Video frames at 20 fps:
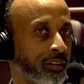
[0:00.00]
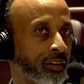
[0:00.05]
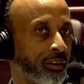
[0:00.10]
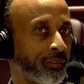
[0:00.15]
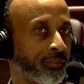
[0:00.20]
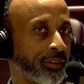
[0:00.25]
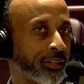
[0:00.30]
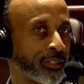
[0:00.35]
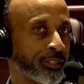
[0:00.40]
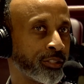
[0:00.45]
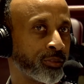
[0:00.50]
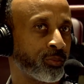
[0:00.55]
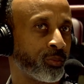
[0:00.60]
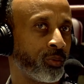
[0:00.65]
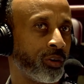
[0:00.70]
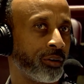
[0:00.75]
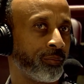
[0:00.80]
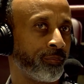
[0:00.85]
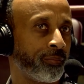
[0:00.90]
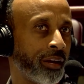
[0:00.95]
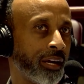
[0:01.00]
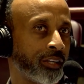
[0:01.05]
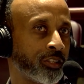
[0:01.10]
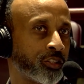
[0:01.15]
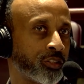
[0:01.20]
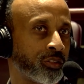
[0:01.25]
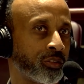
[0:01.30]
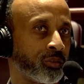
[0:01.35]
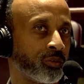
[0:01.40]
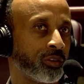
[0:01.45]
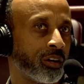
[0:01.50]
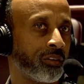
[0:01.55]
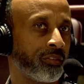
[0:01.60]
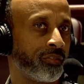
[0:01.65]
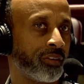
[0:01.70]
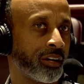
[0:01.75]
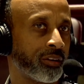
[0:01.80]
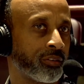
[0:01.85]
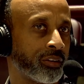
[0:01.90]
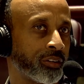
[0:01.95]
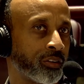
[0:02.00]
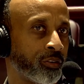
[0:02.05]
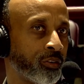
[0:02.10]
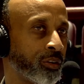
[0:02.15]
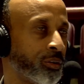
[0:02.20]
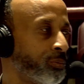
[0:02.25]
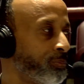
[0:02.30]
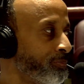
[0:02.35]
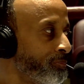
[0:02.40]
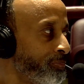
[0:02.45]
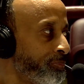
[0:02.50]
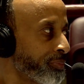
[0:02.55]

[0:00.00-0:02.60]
you know, this is what makes you a veteran group.